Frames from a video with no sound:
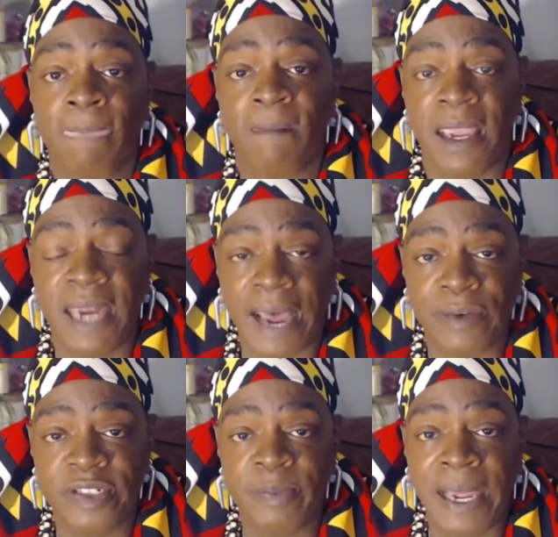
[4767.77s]
and outer
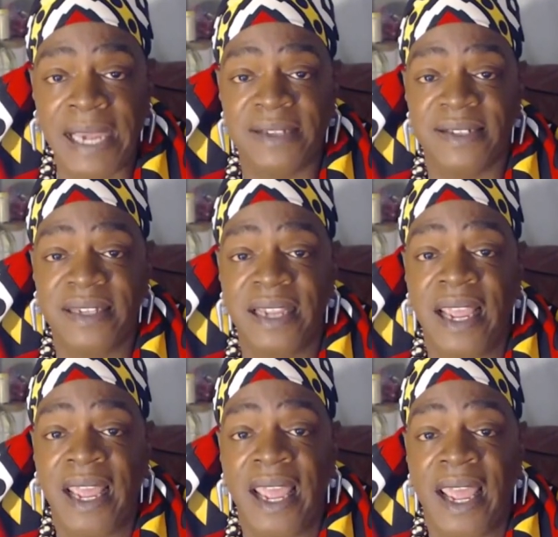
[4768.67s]
space.
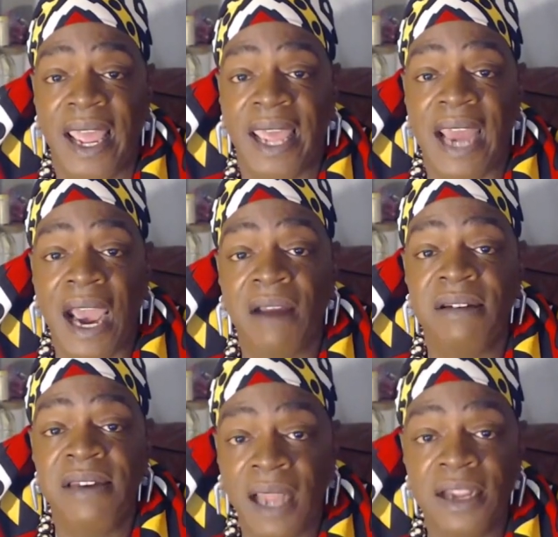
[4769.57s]
And our
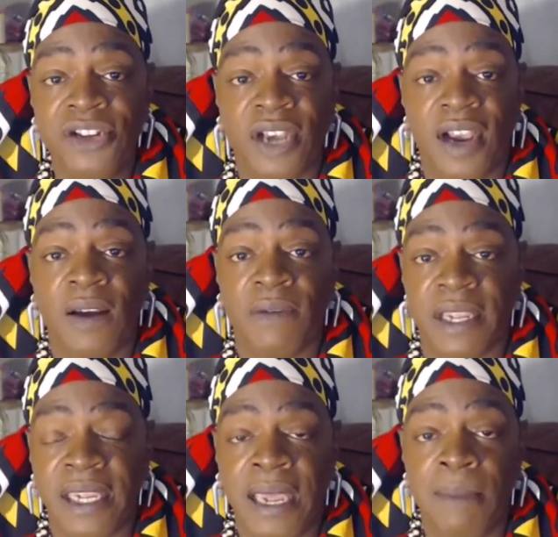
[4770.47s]
knowledge of the
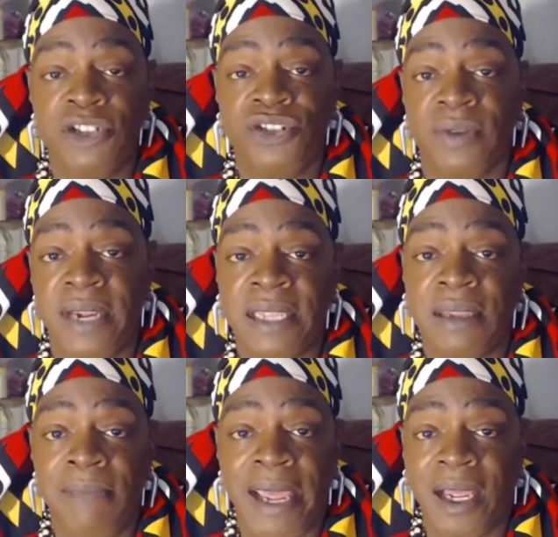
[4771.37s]
chemistry and the
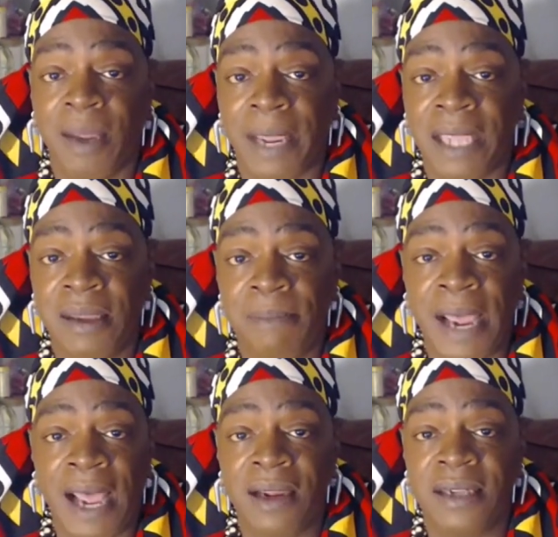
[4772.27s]
makeup and the
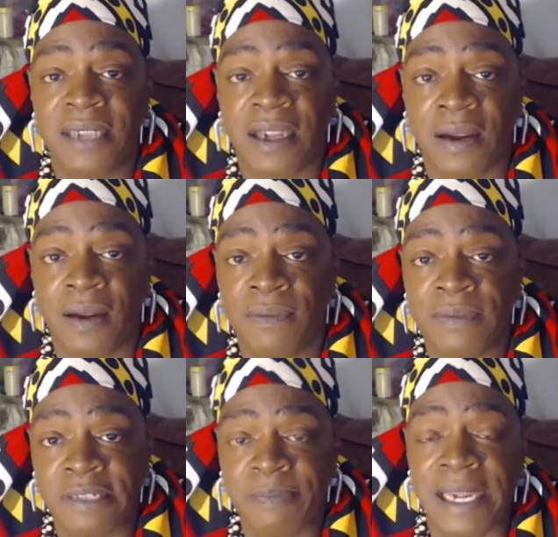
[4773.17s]
balance of
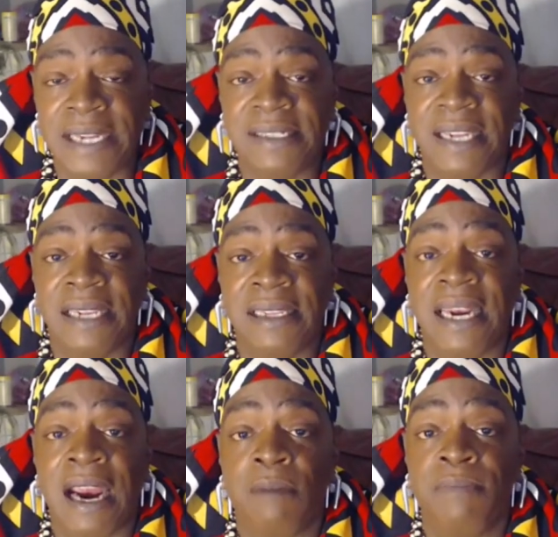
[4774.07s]
space, and then
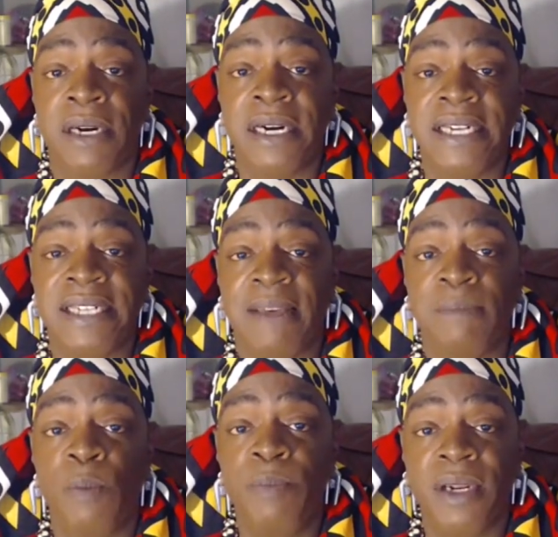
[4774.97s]
our ability to have
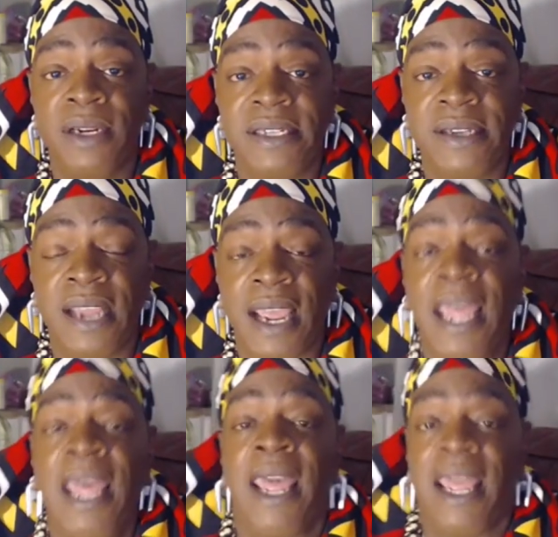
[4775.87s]
mobility,
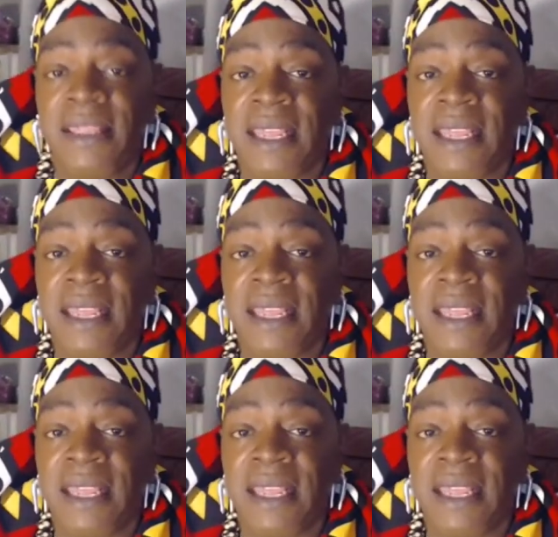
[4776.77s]
in